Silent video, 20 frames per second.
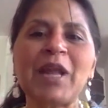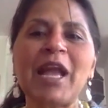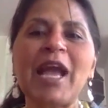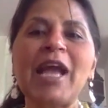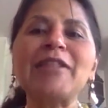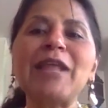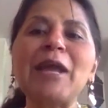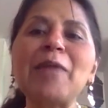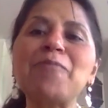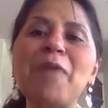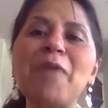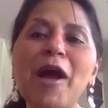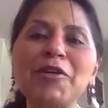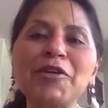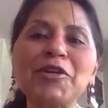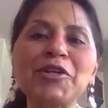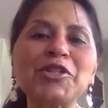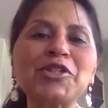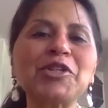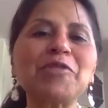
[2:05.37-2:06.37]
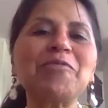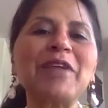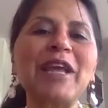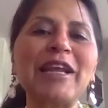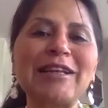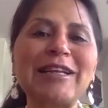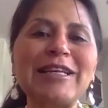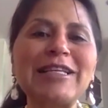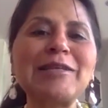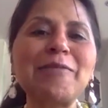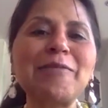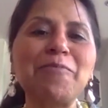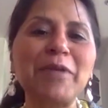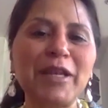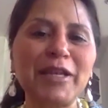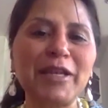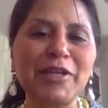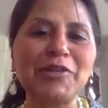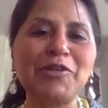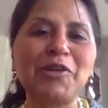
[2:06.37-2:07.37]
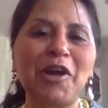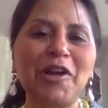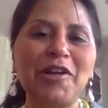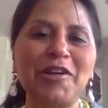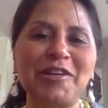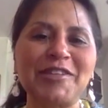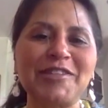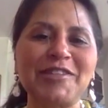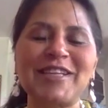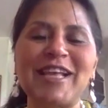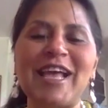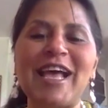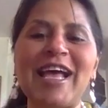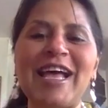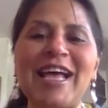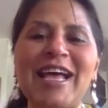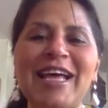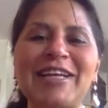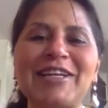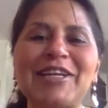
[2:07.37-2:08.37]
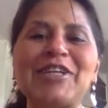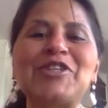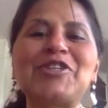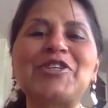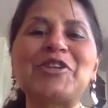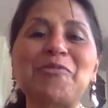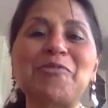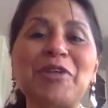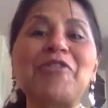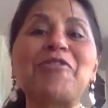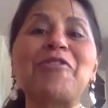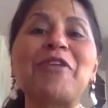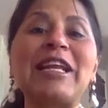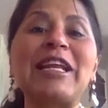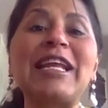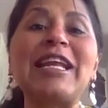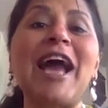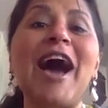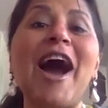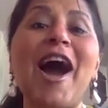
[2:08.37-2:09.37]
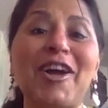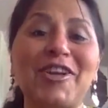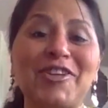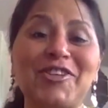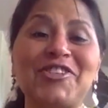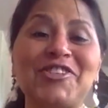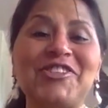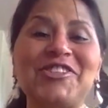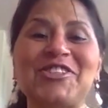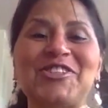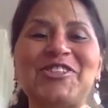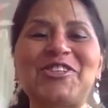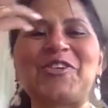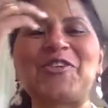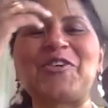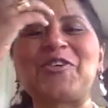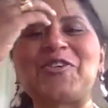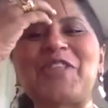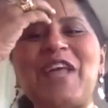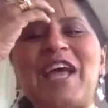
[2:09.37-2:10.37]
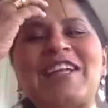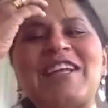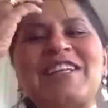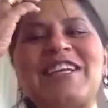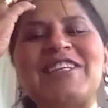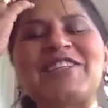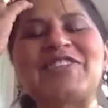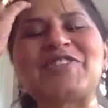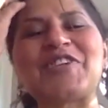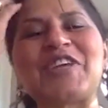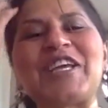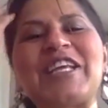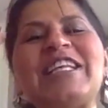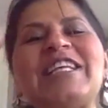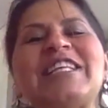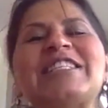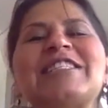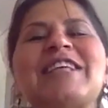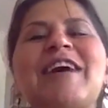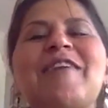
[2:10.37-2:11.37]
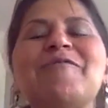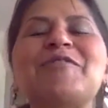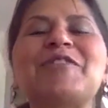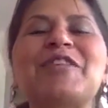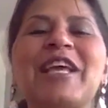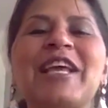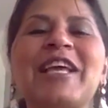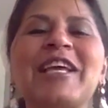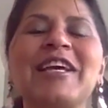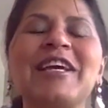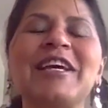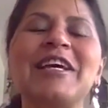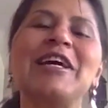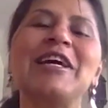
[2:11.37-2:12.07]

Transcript: and that partner should be at least a billion dollars and it should be really large so that it's really something